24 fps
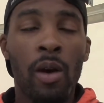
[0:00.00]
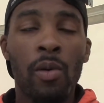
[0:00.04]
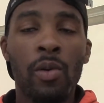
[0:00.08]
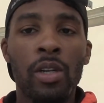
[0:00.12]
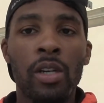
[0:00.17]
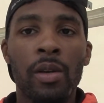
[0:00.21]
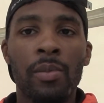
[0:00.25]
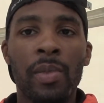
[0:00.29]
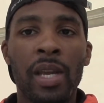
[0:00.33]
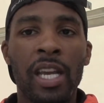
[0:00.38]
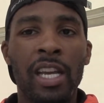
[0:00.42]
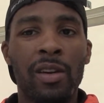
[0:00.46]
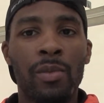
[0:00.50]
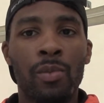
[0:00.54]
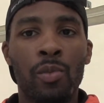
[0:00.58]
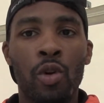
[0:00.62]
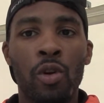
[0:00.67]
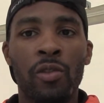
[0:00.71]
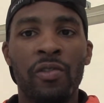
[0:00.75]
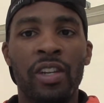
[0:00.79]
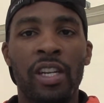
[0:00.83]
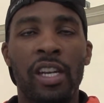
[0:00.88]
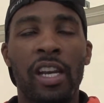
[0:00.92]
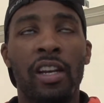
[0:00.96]
to make a
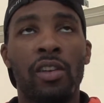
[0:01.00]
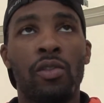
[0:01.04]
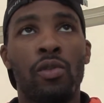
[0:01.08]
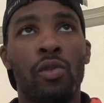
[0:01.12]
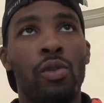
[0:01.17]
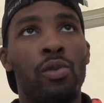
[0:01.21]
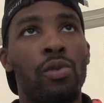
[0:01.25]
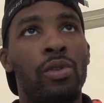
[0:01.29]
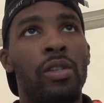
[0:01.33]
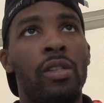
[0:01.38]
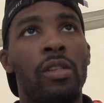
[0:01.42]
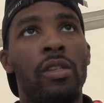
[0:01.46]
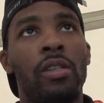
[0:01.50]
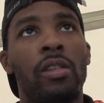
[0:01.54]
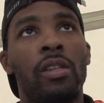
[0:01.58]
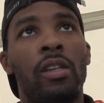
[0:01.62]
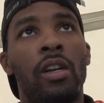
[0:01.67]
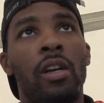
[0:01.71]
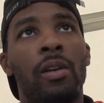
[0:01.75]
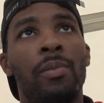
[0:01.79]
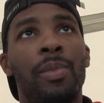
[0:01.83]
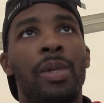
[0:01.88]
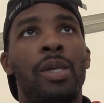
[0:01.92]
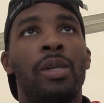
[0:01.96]
movie that grosses
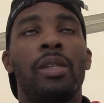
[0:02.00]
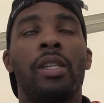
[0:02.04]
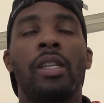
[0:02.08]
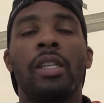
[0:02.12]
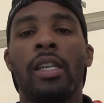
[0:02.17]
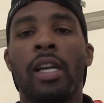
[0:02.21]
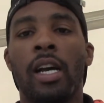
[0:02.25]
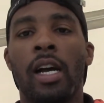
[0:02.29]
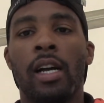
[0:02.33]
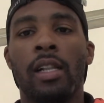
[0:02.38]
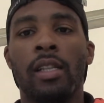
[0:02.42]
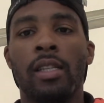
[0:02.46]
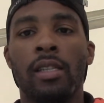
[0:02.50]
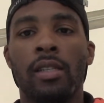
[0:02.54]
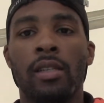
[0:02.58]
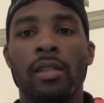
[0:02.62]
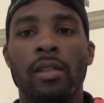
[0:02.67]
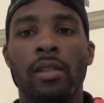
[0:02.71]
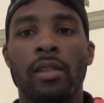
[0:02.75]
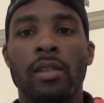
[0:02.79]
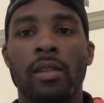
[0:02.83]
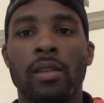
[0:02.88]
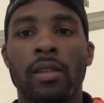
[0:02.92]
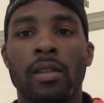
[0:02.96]
$1 million, or
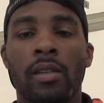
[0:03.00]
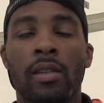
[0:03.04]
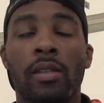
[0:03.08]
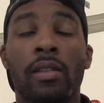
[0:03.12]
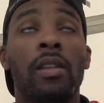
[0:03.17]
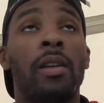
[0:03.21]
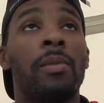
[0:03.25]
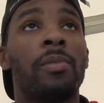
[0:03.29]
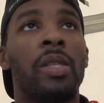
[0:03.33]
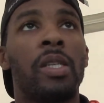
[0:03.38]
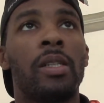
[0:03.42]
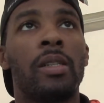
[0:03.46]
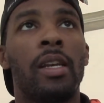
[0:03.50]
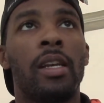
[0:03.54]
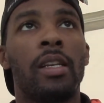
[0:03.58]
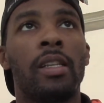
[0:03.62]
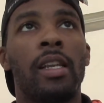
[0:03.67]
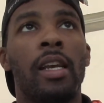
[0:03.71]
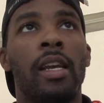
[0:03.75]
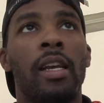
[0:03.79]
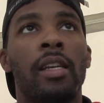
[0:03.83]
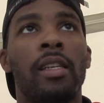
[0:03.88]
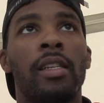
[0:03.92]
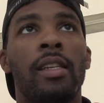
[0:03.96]
something like
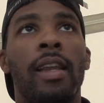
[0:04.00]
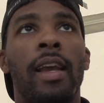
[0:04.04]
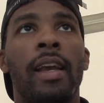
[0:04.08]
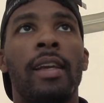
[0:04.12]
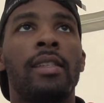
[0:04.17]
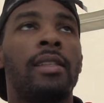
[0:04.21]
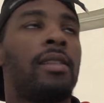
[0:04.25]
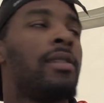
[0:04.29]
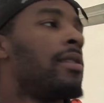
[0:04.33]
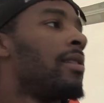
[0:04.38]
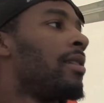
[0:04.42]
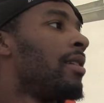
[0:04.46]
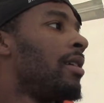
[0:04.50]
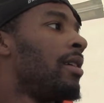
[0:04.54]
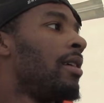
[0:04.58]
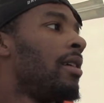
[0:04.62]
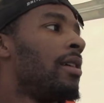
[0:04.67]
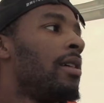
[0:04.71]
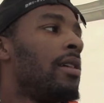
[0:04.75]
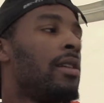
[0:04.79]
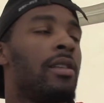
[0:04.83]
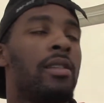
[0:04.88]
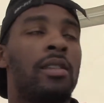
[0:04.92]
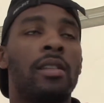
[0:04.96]
that. That's
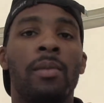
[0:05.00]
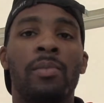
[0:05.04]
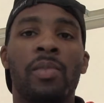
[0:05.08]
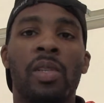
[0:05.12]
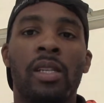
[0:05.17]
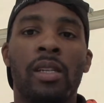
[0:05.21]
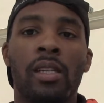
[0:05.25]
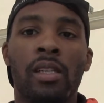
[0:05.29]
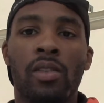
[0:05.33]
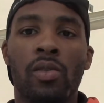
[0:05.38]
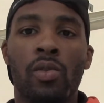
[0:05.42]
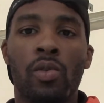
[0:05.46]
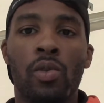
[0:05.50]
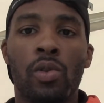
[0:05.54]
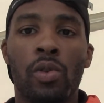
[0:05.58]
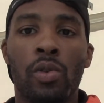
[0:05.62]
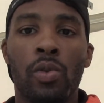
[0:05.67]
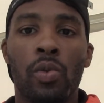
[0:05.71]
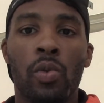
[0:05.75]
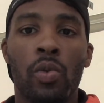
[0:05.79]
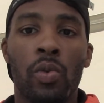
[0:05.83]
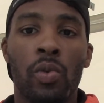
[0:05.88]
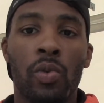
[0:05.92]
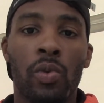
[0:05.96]
something that's
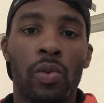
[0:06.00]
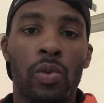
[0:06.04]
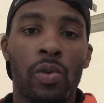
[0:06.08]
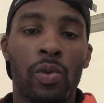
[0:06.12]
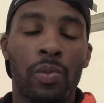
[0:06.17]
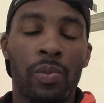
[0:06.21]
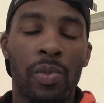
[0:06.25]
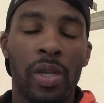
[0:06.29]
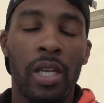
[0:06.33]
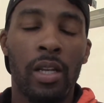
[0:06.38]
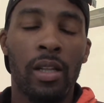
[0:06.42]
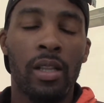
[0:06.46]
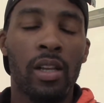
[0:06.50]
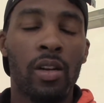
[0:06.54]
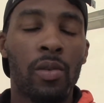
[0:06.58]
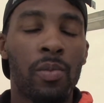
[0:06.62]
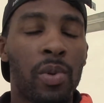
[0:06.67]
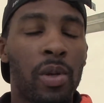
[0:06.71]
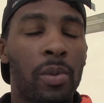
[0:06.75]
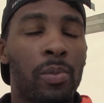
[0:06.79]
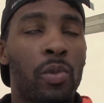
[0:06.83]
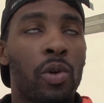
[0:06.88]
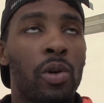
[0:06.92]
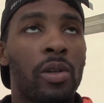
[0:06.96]
going to be a little
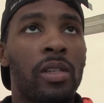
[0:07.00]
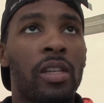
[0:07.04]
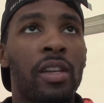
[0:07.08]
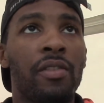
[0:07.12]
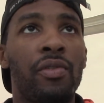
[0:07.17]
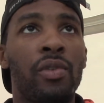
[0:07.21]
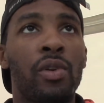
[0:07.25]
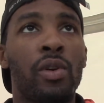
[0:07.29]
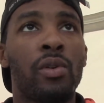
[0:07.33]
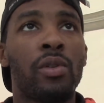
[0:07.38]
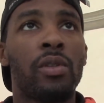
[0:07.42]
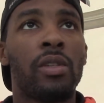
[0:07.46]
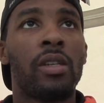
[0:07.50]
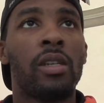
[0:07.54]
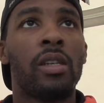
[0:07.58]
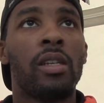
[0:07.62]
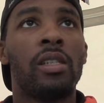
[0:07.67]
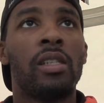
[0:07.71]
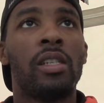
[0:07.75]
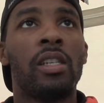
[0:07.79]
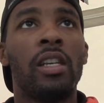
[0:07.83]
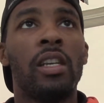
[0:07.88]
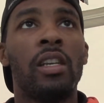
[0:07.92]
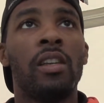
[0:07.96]
bit more difficult to
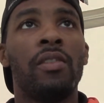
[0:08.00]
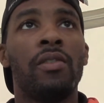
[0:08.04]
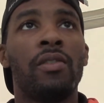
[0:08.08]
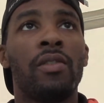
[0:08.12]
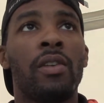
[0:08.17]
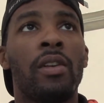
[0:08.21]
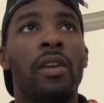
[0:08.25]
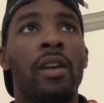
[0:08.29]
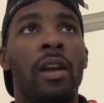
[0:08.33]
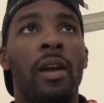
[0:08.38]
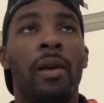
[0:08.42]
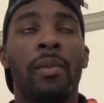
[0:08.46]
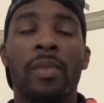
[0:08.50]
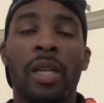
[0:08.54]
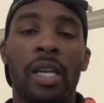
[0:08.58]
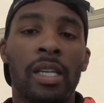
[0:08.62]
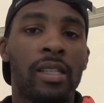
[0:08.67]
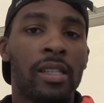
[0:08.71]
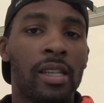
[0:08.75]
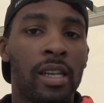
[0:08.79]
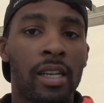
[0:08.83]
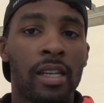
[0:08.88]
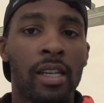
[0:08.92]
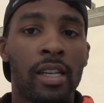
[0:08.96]
achieve. I'm not
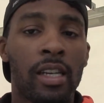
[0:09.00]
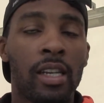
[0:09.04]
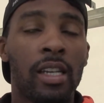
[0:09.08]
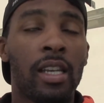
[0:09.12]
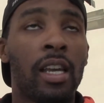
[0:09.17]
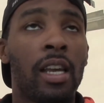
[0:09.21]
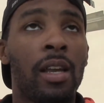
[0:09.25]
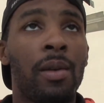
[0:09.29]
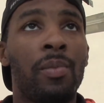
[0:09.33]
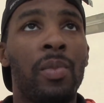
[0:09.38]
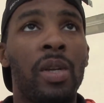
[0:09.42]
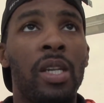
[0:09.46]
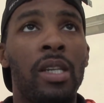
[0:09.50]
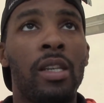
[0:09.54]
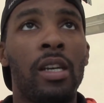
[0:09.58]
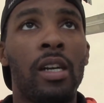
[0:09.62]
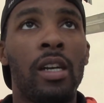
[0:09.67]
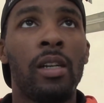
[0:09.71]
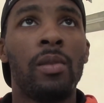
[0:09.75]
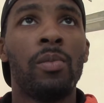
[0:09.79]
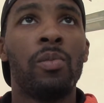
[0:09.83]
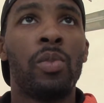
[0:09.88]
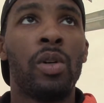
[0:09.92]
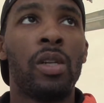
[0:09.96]
saying that it can't be
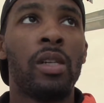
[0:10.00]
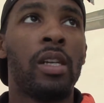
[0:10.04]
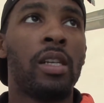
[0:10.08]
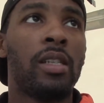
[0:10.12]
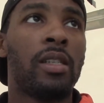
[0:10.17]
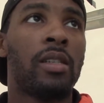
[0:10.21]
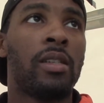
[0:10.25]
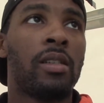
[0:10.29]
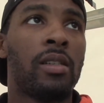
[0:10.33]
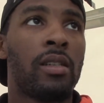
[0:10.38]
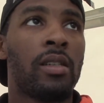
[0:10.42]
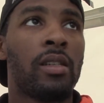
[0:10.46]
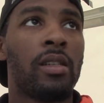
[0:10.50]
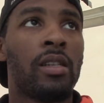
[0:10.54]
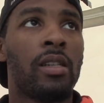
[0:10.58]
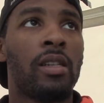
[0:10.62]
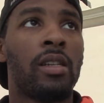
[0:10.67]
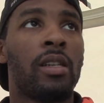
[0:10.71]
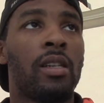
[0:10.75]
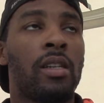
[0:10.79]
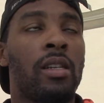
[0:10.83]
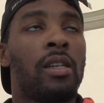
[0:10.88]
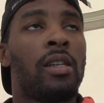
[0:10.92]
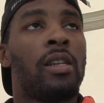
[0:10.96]
done, but it's
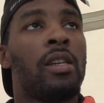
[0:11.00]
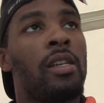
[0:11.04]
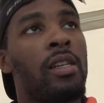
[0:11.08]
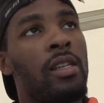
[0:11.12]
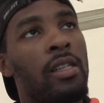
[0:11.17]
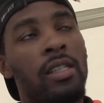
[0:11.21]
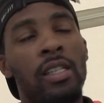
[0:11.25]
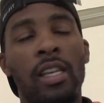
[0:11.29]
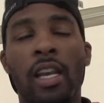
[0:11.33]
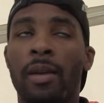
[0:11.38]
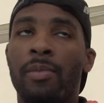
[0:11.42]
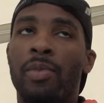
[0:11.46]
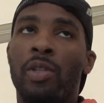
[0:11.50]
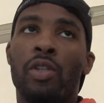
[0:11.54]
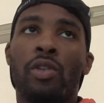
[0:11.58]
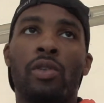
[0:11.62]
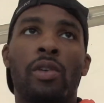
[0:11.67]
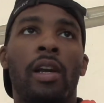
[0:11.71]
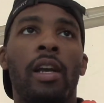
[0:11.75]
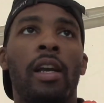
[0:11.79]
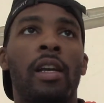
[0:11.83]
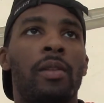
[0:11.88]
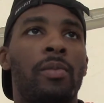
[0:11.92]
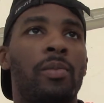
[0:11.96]

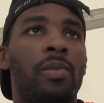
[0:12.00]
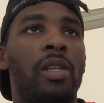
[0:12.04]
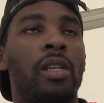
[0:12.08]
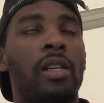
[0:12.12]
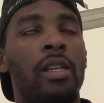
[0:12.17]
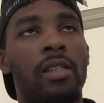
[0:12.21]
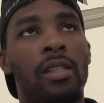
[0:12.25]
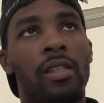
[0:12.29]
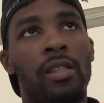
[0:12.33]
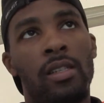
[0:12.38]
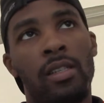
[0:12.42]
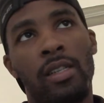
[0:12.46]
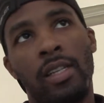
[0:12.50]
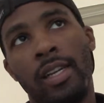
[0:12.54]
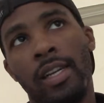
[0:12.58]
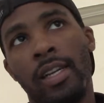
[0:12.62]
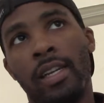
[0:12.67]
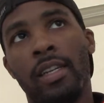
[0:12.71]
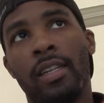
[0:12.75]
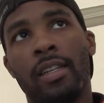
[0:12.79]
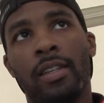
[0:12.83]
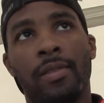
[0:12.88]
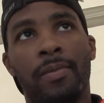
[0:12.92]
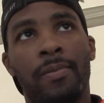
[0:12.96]
abstract, because it's
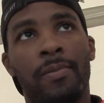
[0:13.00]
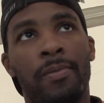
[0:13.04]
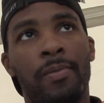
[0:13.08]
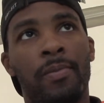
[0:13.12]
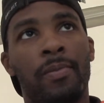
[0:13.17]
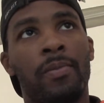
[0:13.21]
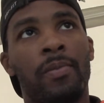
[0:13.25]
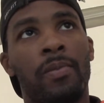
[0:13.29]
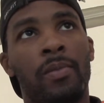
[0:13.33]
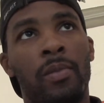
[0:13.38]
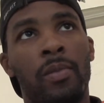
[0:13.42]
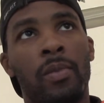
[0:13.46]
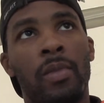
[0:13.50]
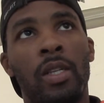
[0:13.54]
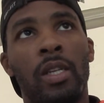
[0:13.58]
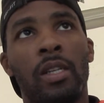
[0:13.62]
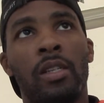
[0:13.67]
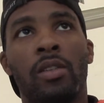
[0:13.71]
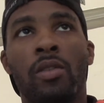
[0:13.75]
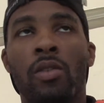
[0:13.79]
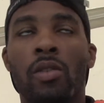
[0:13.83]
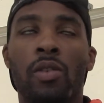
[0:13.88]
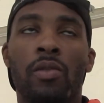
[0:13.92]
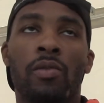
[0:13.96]
like,
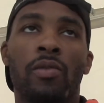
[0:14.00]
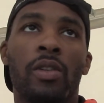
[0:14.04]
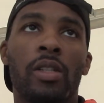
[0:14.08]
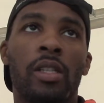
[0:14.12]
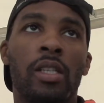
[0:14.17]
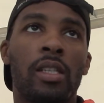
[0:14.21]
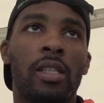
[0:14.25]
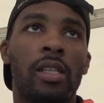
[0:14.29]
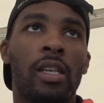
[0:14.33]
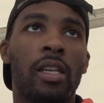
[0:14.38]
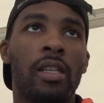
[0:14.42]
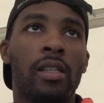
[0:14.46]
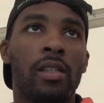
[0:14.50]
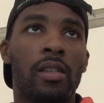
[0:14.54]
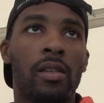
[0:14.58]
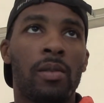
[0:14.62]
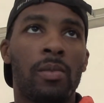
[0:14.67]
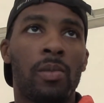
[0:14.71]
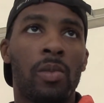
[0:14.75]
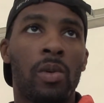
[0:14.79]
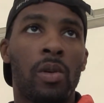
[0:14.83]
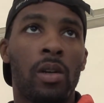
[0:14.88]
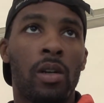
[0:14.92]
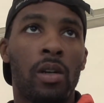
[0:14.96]
it's going to really take
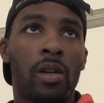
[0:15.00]
some